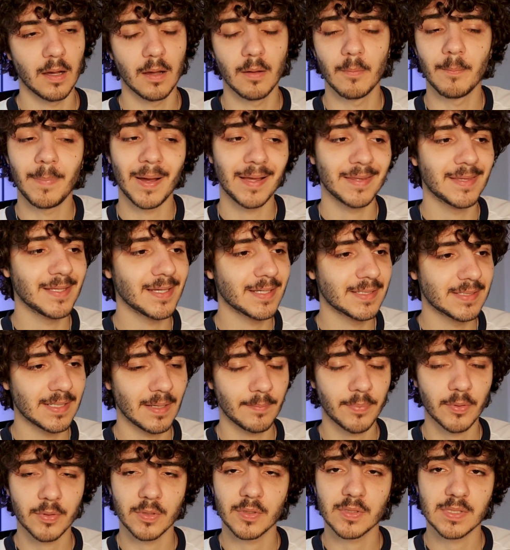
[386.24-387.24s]
By the
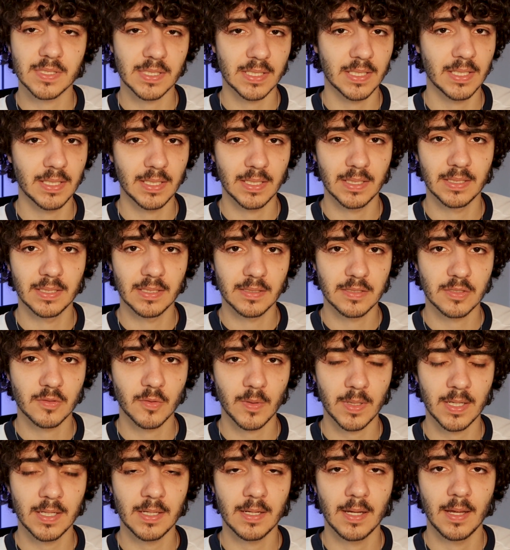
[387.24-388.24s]
example you're seeing in this
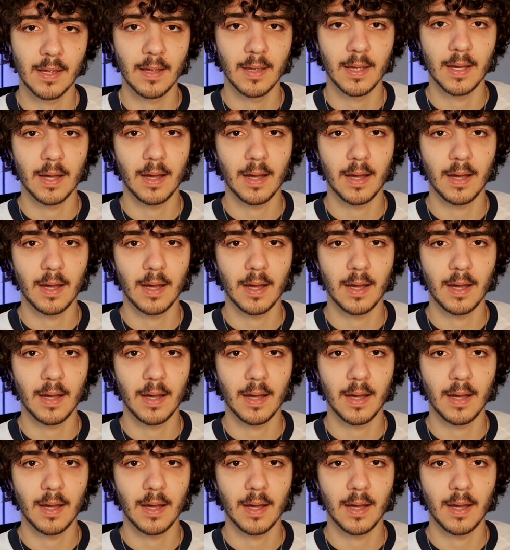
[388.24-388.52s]
screen,